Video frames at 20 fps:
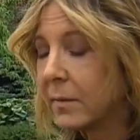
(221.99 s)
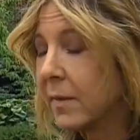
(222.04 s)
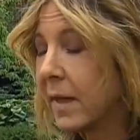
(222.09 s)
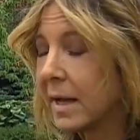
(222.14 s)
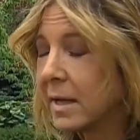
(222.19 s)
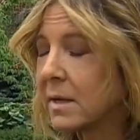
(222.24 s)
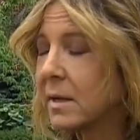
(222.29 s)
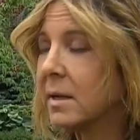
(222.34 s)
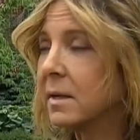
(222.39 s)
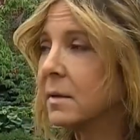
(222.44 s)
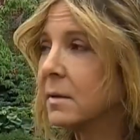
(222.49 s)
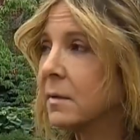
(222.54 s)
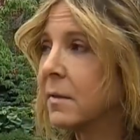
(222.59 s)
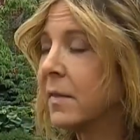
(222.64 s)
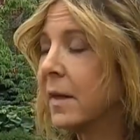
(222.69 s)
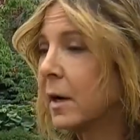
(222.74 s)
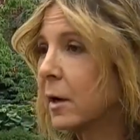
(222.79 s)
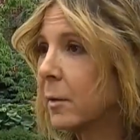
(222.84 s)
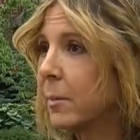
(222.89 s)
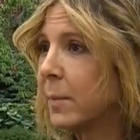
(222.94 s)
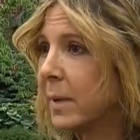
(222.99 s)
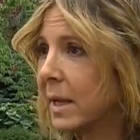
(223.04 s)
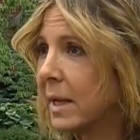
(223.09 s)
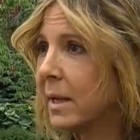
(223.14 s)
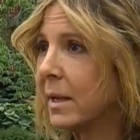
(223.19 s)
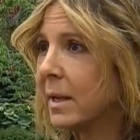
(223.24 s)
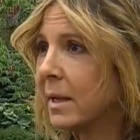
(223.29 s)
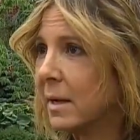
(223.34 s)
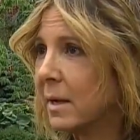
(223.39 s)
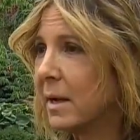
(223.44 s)
that
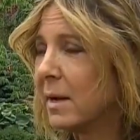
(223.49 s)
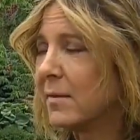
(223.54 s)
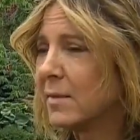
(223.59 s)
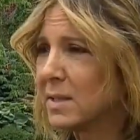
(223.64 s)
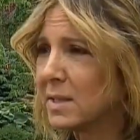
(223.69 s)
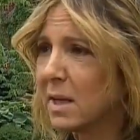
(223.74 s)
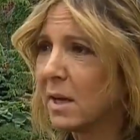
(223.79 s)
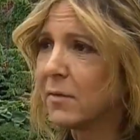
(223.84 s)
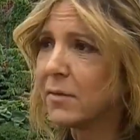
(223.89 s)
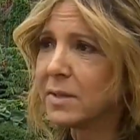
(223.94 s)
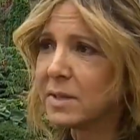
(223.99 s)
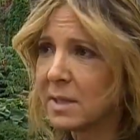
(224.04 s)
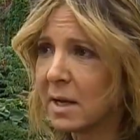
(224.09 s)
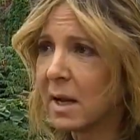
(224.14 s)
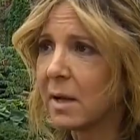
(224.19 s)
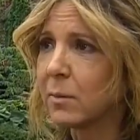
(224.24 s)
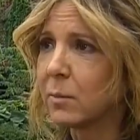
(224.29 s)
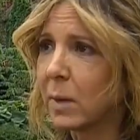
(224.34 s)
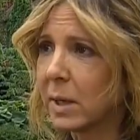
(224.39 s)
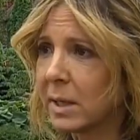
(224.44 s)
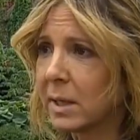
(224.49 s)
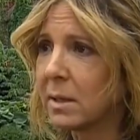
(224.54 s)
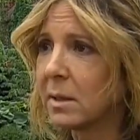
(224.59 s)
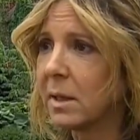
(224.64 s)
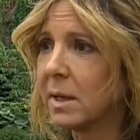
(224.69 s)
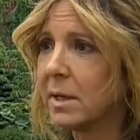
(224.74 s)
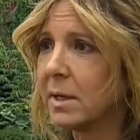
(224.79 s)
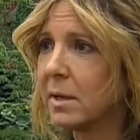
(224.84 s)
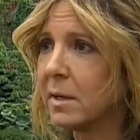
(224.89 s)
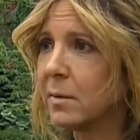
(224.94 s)
therapy in and of itself is an
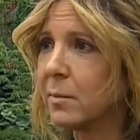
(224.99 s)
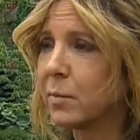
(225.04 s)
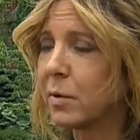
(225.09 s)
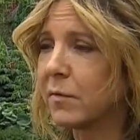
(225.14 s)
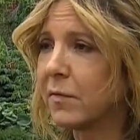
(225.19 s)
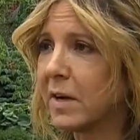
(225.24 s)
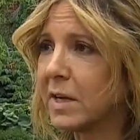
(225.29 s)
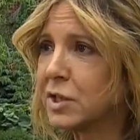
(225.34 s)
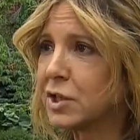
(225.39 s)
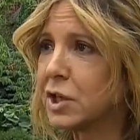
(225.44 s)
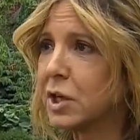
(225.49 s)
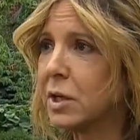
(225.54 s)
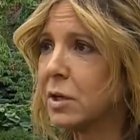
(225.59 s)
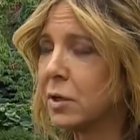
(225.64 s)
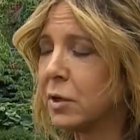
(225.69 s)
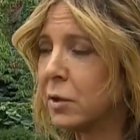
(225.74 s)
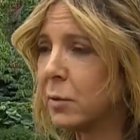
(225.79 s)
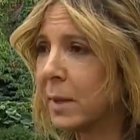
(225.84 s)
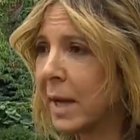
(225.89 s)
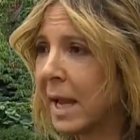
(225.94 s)
unregulated profession.